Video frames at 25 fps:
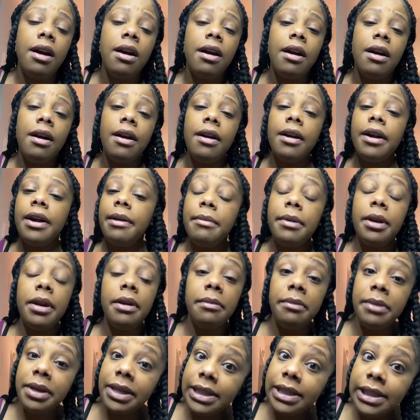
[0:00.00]
are coming up
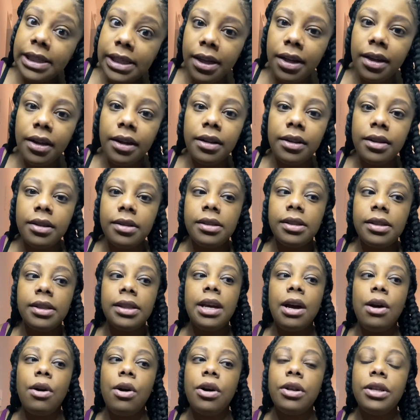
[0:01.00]
missing. This is
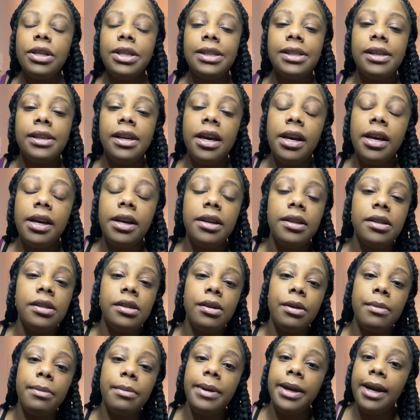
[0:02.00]
how all these kids
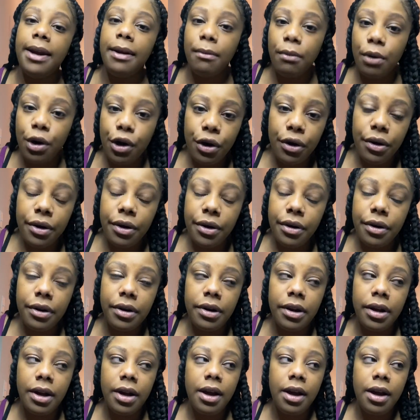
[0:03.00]
are being murdered.